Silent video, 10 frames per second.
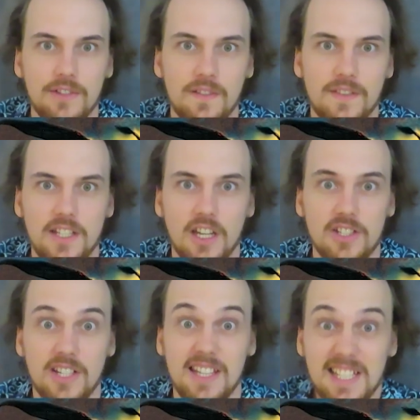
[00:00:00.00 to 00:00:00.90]
of the
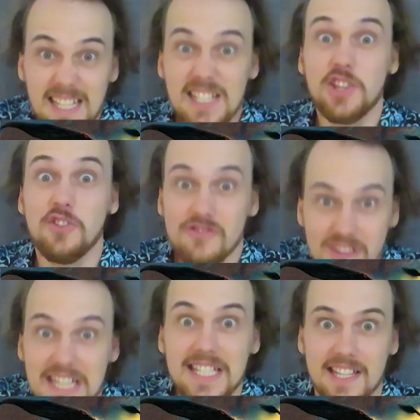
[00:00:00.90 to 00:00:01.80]
dungeon. This is the
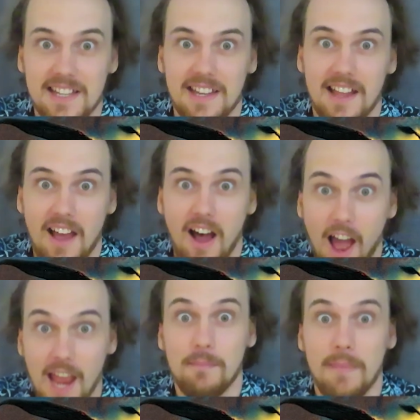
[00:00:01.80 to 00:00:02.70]
reason
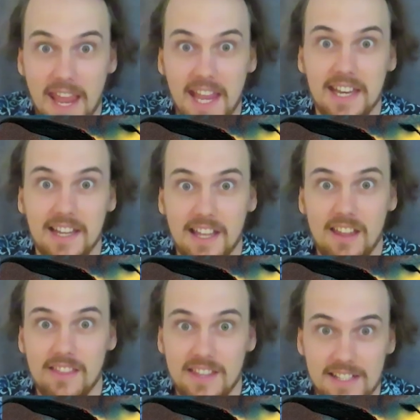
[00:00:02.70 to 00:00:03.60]
I made
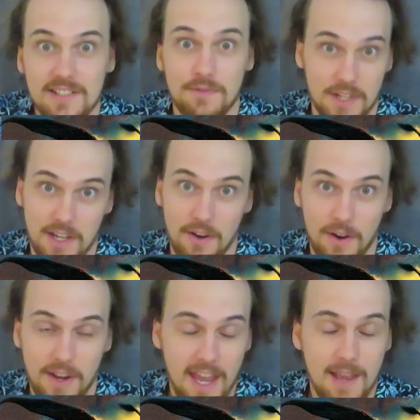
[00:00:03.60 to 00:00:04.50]
this video, okay?